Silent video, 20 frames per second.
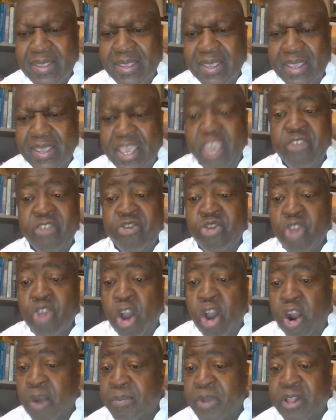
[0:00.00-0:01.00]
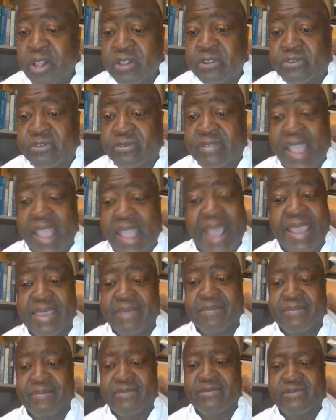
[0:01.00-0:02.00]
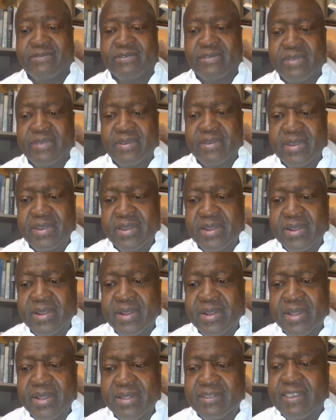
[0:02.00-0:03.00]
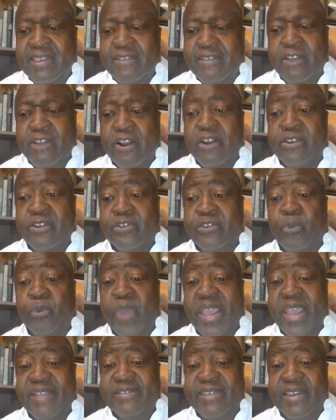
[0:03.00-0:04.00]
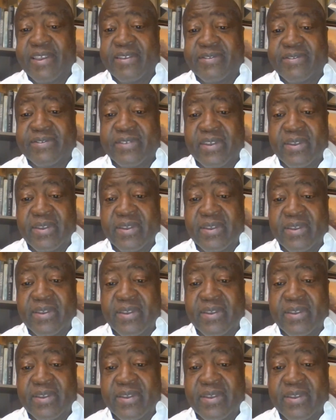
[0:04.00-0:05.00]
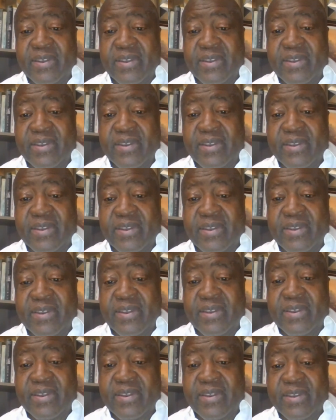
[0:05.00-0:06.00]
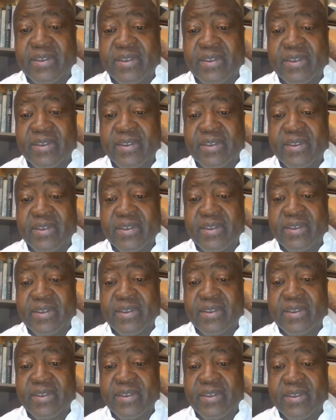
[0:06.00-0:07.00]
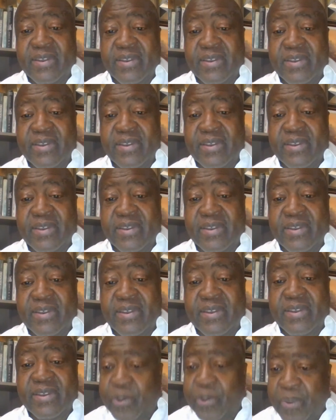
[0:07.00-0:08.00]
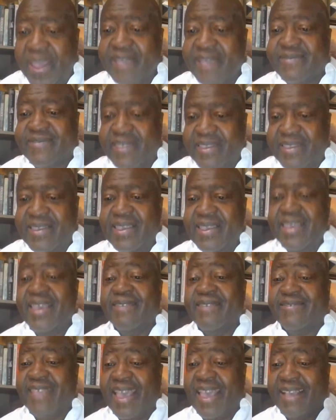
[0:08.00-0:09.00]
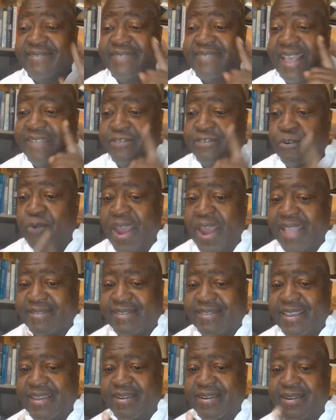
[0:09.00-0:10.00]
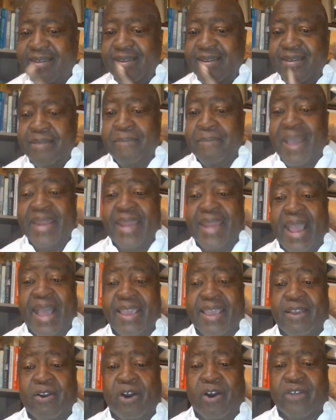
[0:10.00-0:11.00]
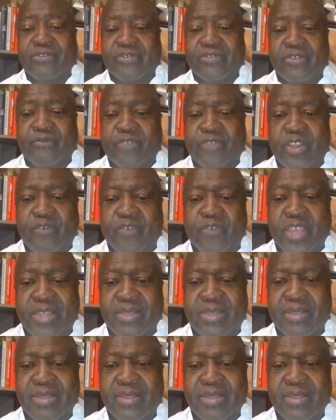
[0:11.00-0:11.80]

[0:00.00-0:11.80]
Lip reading: In normal times, teachers' wages are inadequate. But that inadequacy is exaggerated by the high cost of living.